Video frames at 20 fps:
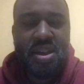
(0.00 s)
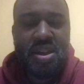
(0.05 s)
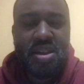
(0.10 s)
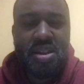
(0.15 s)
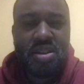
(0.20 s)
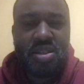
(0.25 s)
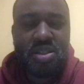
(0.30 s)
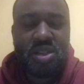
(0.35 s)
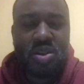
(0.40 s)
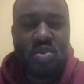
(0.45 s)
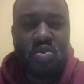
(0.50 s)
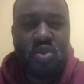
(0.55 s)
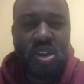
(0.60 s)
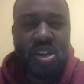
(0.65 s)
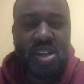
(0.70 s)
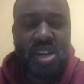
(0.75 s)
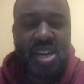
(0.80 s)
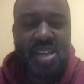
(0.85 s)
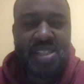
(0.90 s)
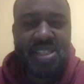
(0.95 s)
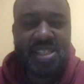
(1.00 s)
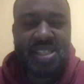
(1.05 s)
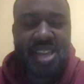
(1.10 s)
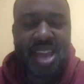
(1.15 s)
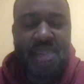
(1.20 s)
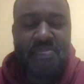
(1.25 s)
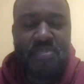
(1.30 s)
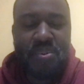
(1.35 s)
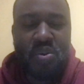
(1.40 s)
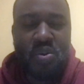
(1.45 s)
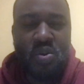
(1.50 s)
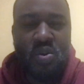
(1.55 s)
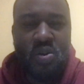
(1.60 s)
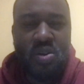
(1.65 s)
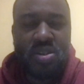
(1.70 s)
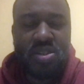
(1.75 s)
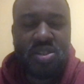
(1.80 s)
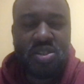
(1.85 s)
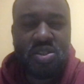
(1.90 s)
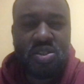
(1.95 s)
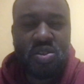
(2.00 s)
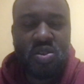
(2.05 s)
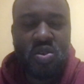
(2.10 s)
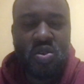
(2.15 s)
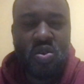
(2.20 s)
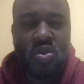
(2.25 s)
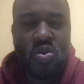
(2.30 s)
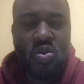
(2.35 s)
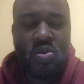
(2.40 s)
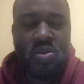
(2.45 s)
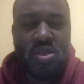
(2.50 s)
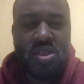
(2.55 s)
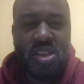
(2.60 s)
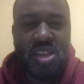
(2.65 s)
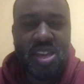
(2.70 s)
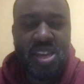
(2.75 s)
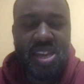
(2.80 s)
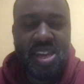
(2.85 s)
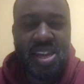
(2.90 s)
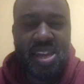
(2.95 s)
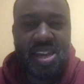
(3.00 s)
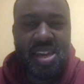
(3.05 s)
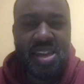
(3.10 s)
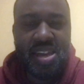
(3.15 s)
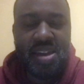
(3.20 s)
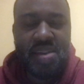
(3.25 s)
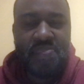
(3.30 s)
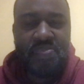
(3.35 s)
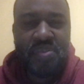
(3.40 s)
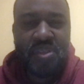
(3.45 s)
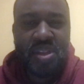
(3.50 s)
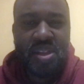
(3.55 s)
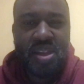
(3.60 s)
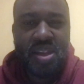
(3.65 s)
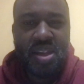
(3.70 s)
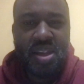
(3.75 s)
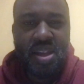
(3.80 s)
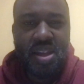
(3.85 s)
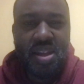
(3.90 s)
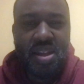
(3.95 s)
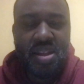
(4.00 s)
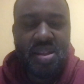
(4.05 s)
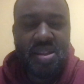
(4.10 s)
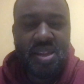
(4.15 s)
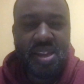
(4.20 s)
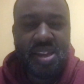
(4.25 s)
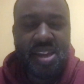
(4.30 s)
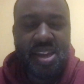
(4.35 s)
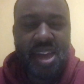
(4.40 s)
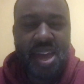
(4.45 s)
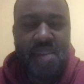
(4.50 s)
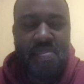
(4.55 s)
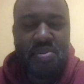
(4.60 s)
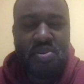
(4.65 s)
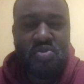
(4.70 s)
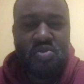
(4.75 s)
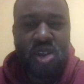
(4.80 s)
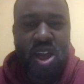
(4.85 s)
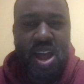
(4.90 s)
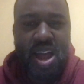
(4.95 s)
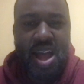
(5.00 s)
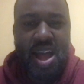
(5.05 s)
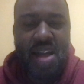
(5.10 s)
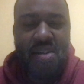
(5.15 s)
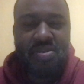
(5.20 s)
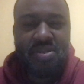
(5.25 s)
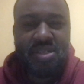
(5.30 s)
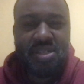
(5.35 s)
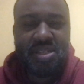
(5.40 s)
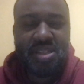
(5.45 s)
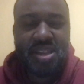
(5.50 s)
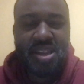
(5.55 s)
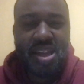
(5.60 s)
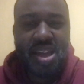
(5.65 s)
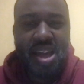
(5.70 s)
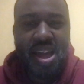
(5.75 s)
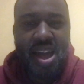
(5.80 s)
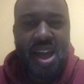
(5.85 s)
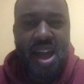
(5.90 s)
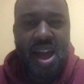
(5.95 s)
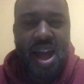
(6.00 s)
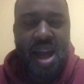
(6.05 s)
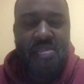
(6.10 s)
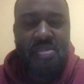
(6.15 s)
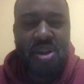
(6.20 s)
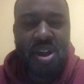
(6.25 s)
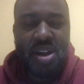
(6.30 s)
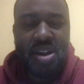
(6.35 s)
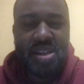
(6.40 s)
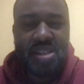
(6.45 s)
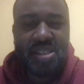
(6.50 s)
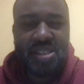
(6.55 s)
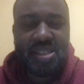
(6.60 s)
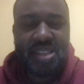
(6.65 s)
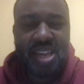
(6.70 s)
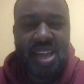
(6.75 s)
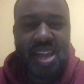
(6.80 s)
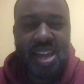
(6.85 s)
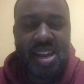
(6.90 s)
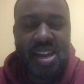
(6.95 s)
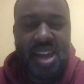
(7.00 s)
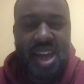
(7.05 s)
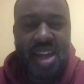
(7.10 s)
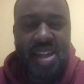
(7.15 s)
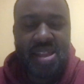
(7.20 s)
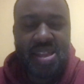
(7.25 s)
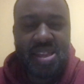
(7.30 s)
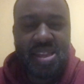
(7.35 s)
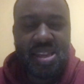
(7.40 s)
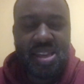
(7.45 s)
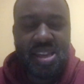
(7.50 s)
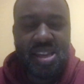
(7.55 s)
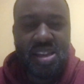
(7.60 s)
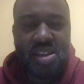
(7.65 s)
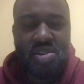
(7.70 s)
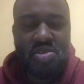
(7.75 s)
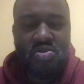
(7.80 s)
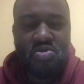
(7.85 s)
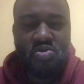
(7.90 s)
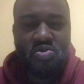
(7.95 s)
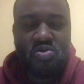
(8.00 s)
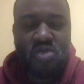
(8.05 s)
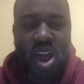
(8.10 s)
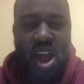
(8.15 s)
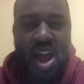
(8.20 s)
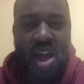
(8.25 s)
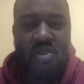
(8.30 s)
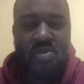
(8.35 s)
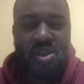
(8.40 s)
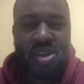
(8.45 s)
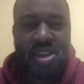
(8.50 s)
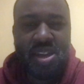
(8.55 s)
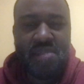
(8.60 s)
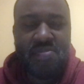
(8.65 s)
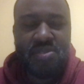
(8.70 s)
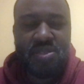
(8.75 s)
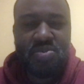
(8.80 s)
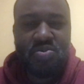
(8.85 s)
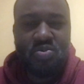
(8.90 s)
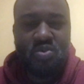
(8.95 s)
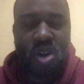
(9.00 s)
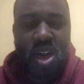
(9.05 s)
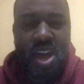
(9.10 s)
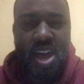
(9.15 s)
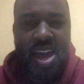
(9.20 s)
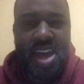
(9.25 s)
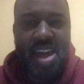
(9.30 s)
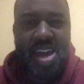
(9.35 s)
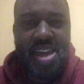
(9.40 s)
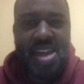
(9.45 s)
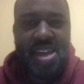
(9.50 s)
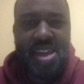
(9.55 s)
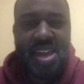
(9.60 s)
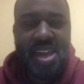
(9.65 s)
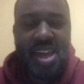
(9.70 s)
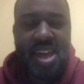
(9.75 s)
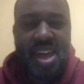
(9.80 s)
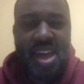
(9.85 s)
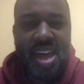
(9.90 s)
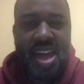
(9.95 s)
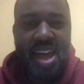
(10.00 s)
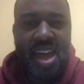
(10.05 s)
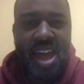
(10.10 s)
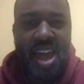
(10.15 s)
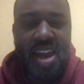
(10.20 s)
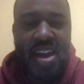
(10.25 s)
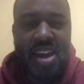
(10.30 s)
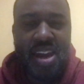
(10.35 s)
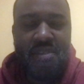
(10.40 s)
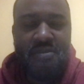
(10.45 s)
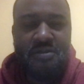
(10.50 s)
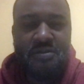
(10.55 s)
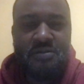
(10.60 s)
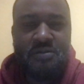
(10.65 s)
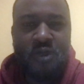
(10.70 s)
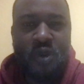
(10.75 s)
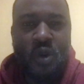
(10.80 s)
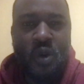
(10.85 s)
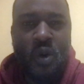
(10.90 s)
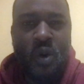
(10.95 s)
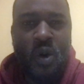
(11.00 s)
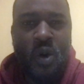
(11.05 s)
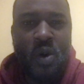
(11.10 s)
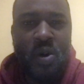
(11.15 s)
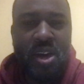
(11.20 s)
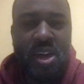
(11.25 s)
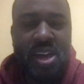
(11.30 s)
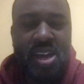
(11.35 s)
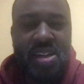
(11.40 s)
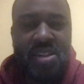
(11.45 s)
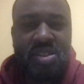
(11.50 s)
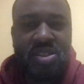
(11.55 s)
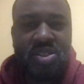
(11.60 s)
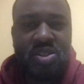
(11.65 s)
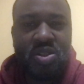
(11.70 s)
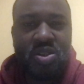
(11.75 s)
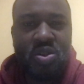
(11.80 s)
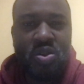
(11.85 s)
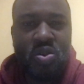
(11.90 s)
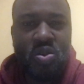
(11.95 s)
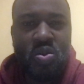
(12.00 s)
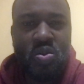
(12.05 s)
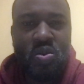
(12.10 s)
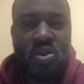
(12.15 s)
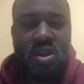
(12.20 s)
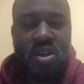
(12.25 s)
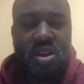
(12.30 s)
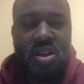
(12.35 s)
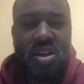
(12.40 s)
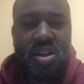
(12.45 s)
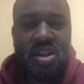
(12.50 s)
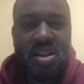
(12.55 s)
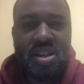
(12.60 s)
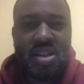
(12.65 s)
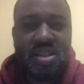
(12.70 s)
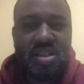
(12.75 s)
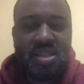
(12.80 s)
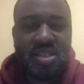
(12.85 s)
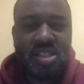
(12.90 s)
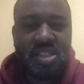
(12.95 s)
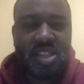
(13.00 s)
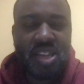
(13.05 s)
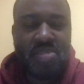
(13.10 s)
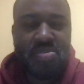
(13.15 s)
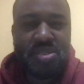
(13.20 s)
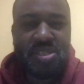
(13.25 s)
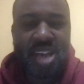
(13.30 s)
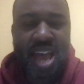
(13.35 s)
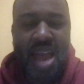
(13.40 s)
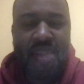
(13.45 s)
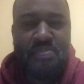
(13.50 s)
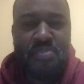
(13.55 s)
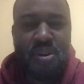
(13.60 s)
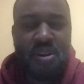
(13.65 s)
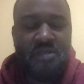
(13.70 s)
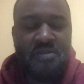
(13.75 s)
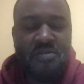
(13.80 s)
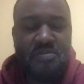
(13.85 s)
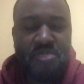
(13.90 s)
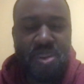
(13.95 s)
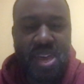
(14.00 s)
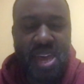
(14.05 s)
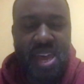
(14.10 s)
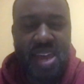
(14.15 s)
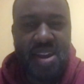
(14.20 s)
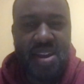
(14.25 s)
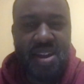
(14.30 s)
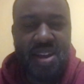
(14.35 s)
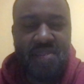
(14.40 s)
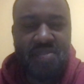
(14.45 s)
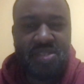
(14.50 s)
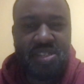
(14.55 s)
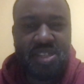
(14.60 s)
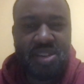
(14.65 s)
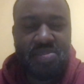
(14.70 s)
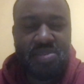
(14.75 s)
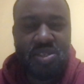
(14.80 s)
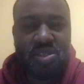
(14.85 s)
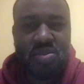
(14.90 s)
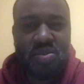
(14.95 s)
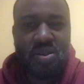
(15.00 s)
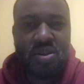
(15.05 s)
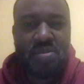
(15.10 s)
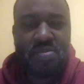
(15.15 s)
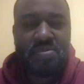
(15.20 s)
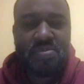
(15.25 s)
So when they step onto the campgrounds, I'm going to say that the ground gives way and they fall into some type of pit of some sort.